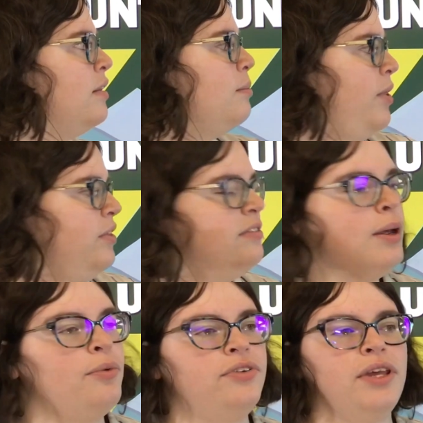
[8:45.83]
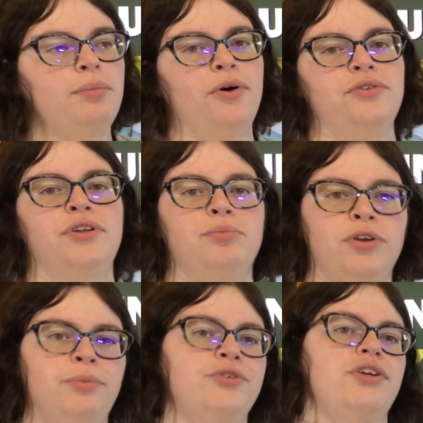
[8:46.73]
The monthly summaries get posted
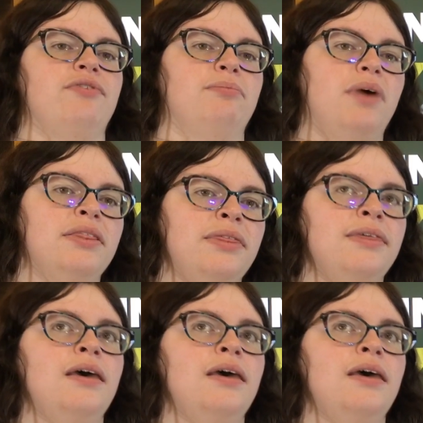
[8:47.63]
pretty much every month,